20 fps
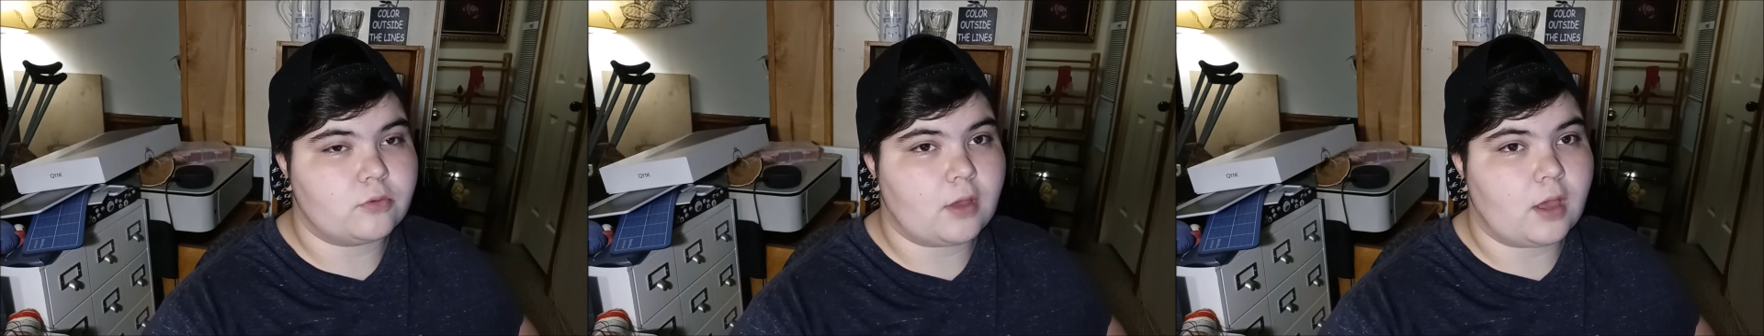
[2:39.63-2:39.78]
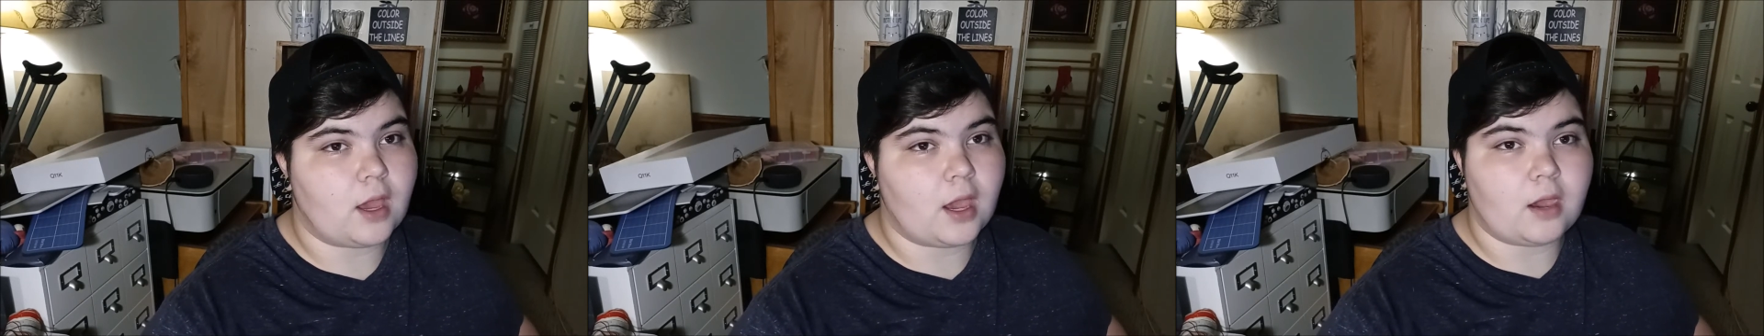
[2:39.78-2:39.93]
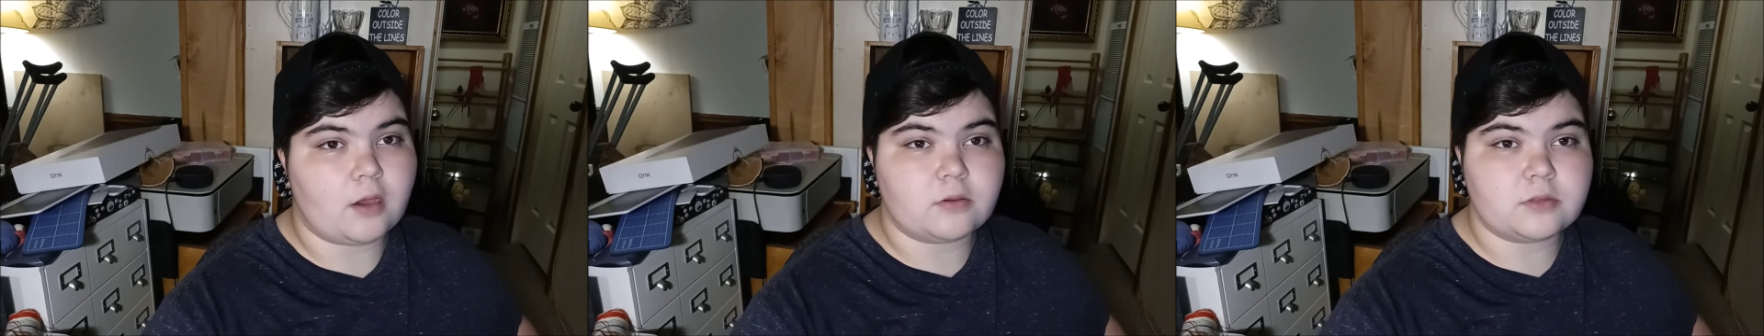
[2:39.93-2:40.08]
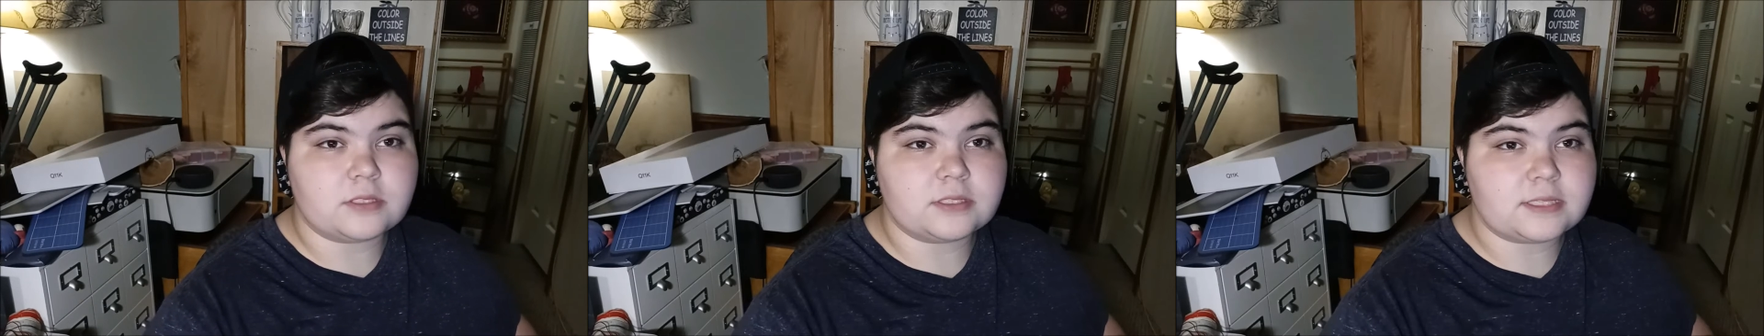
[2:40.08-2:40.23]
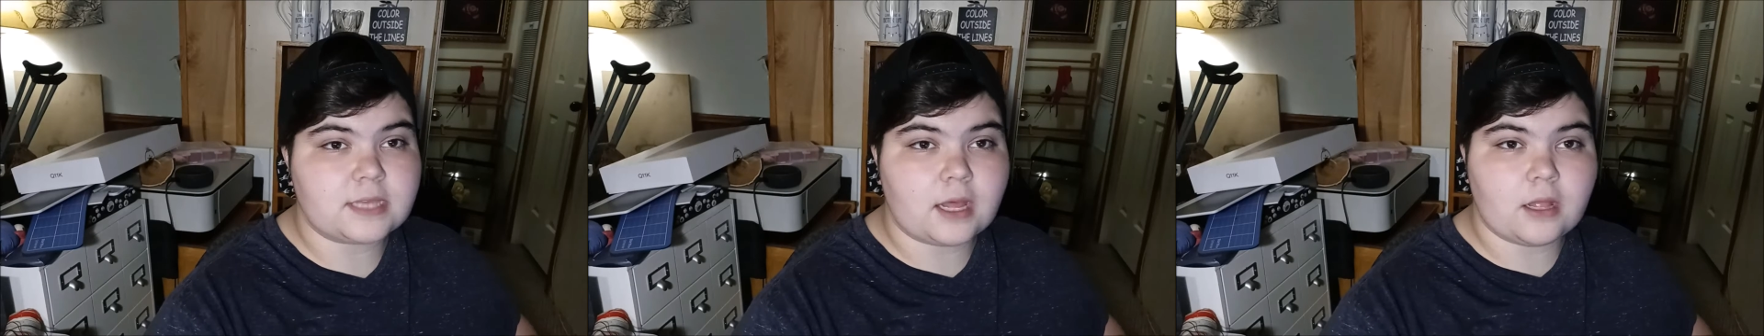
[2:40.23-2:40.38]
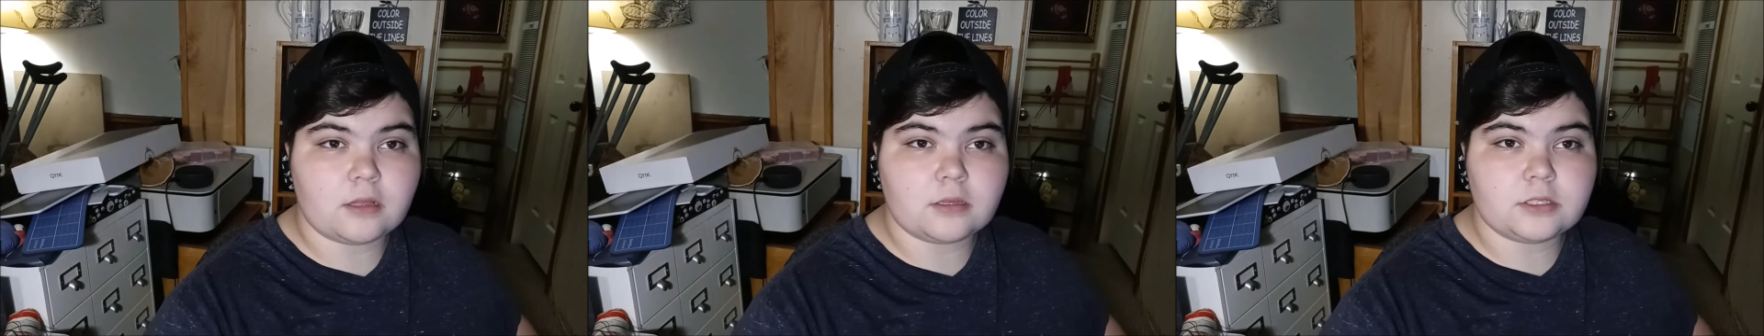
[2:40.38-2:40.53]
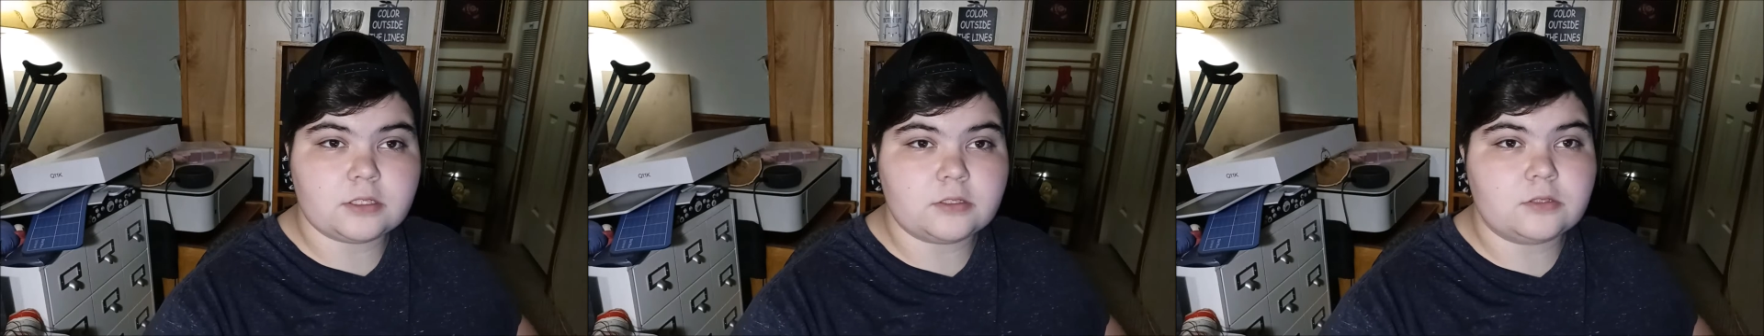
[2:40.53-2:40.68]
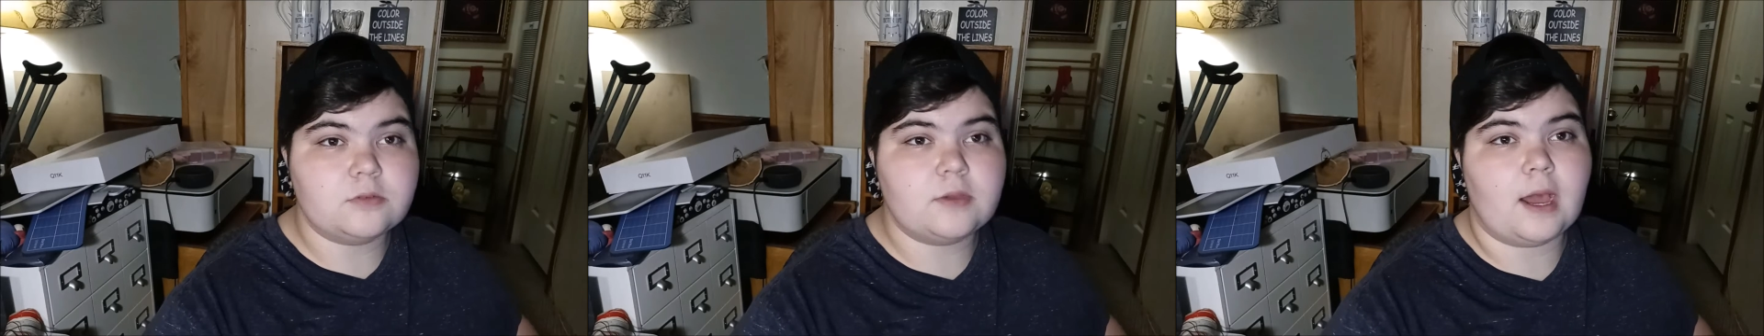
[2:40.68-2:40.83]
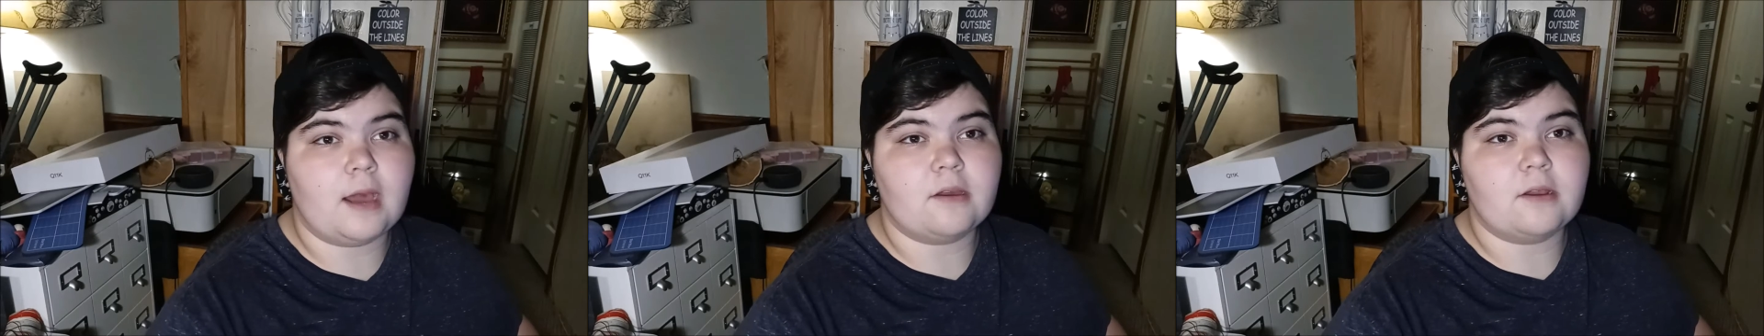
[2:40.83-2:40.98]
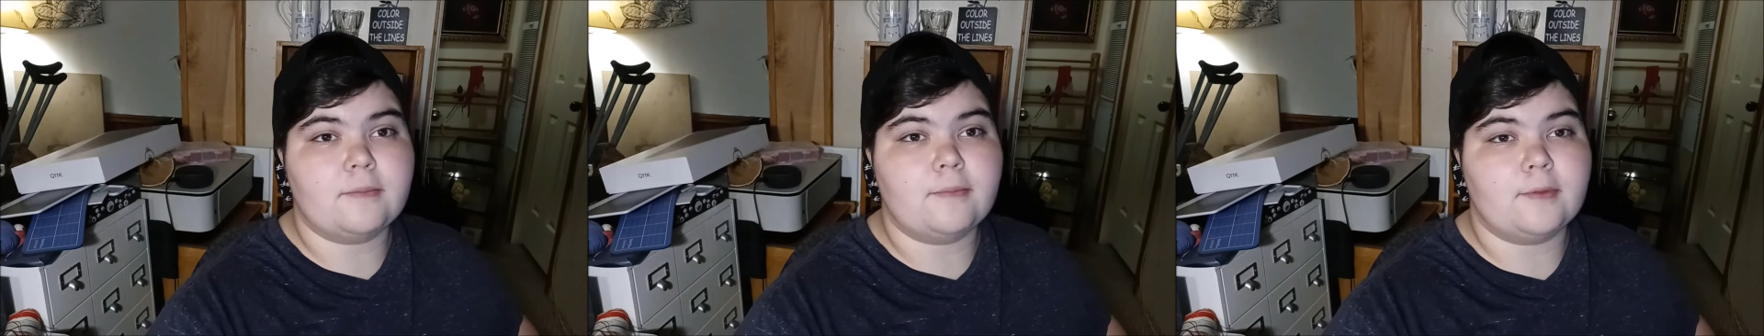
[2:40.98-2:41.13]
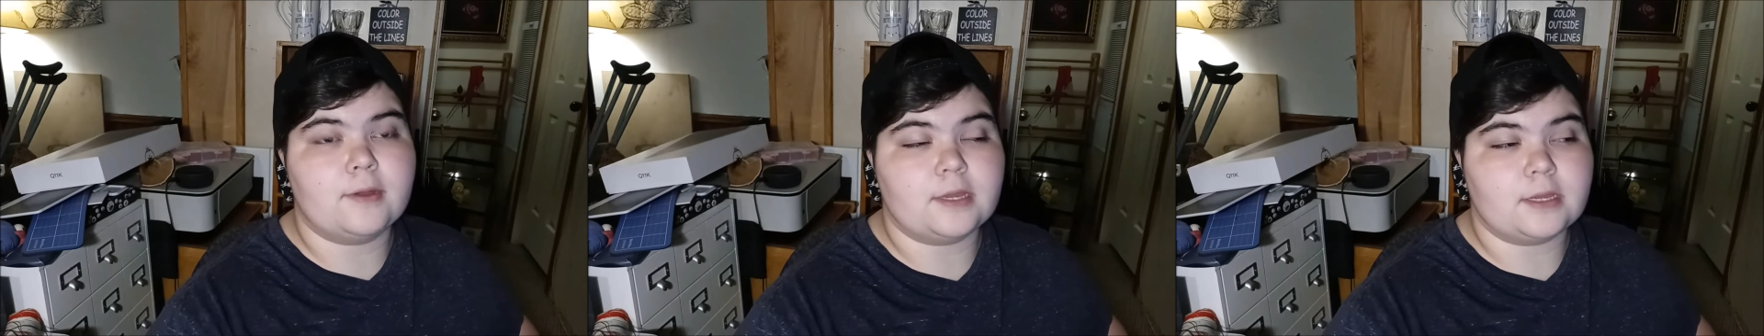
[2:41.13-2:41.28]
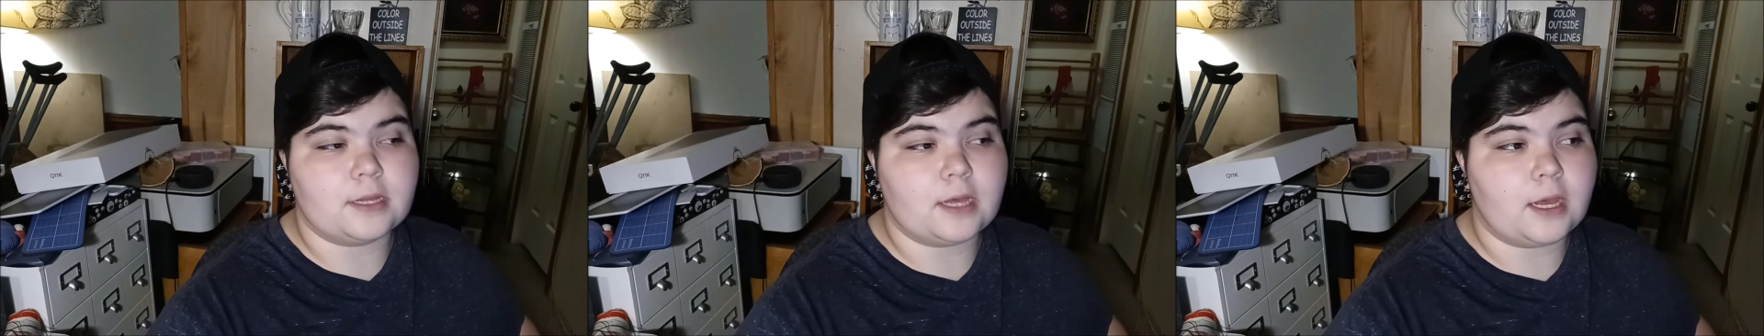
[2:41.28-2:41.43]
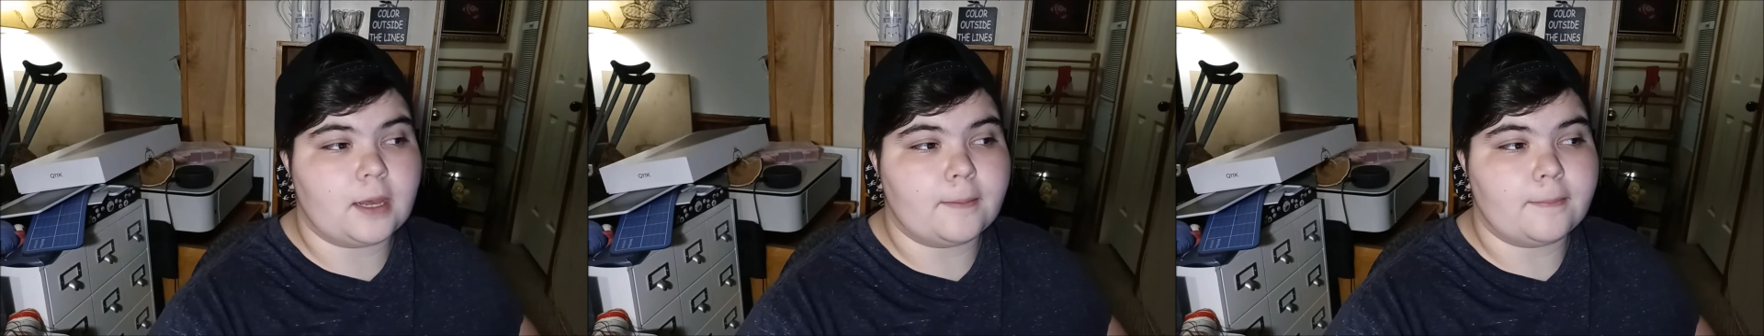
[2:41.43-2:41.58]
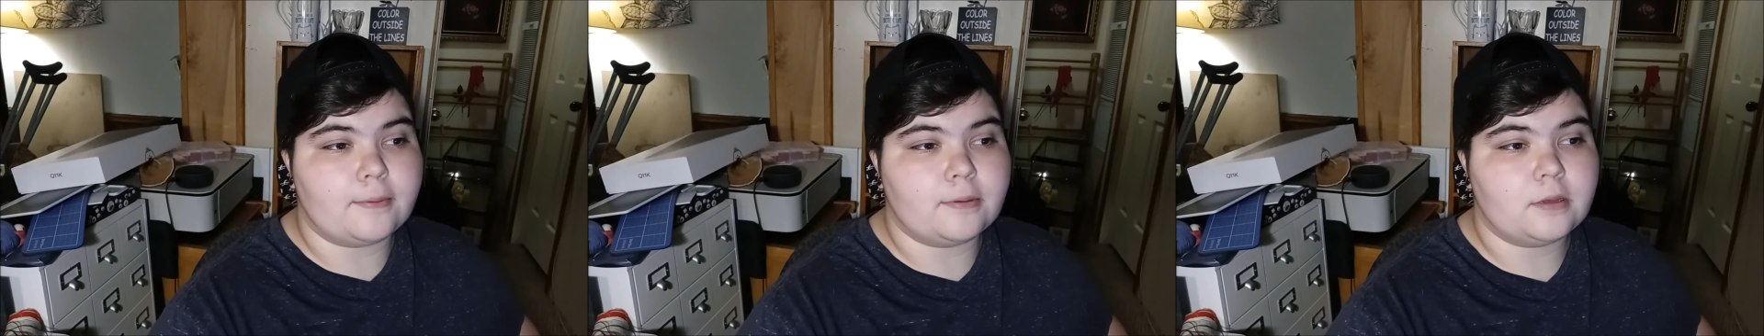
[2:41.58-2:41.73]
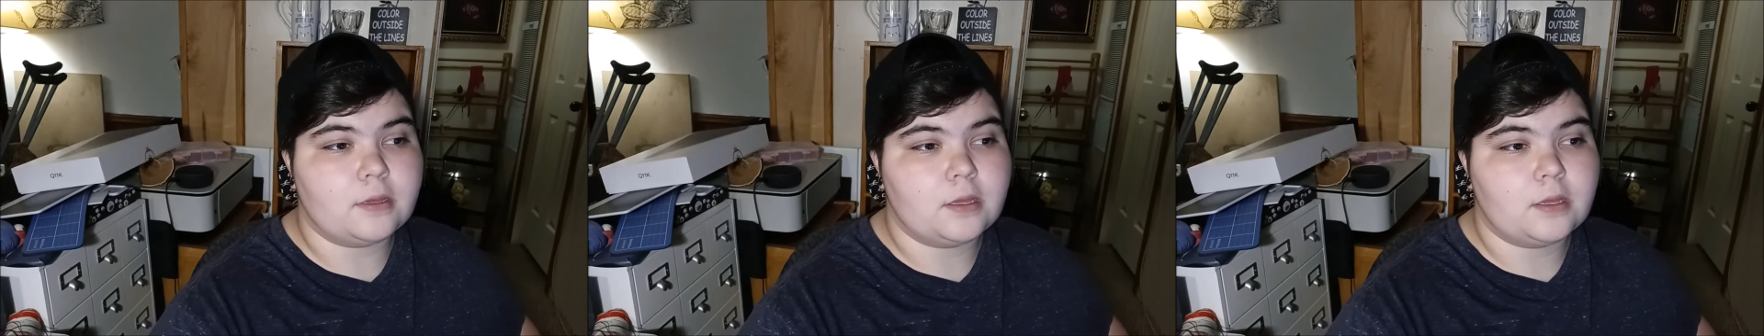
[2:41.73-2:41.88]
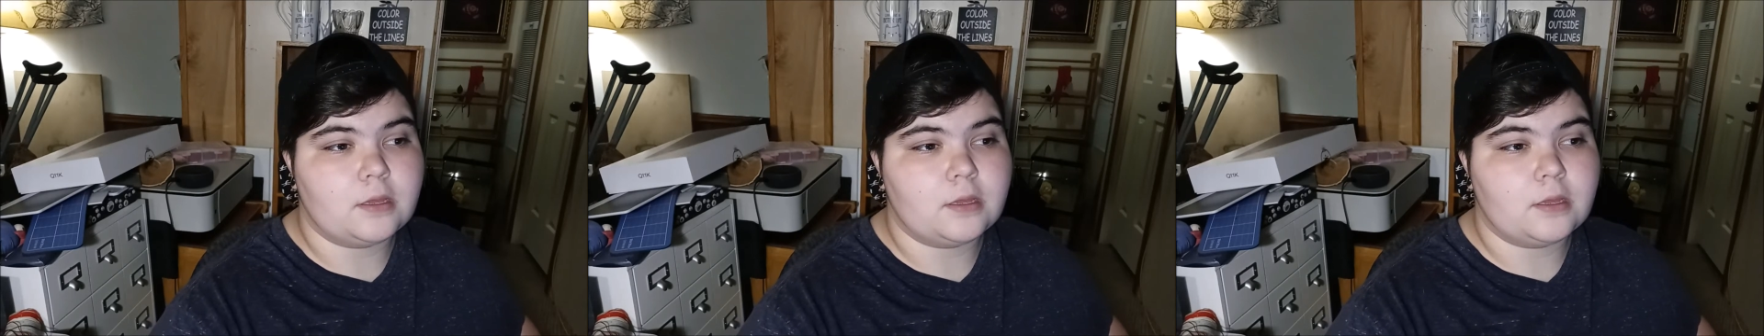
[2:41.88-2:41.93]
how to tell you, how to bring it up,